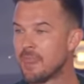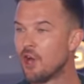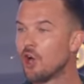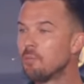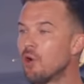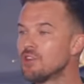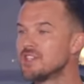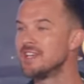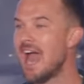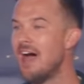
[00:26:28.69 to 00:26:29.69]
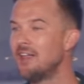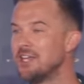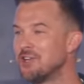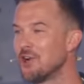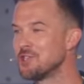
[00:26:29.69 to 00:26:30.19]
Her
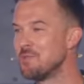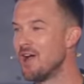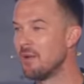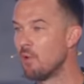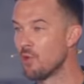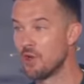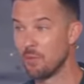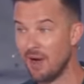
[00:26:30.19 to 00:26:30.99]
personality turns me on more than her